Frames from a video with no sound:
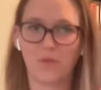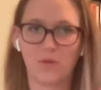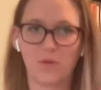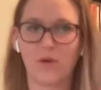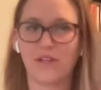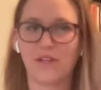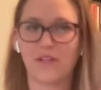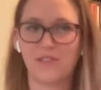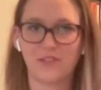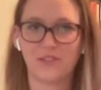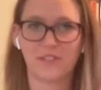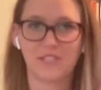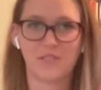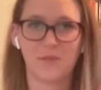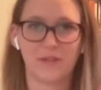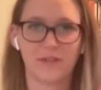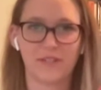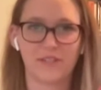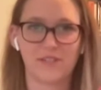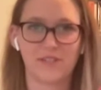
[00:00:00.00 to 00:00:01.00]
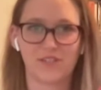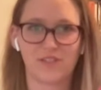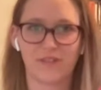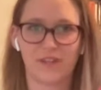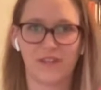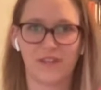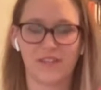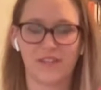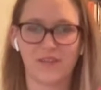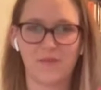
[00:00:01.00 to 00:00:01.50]
what has your experience
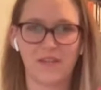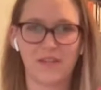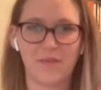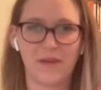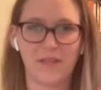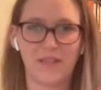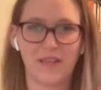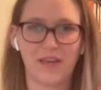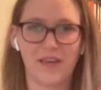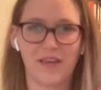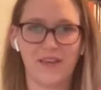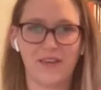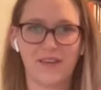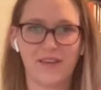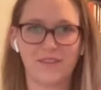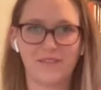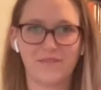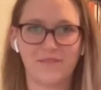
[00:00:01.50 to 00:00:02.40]
serving on the committee been like?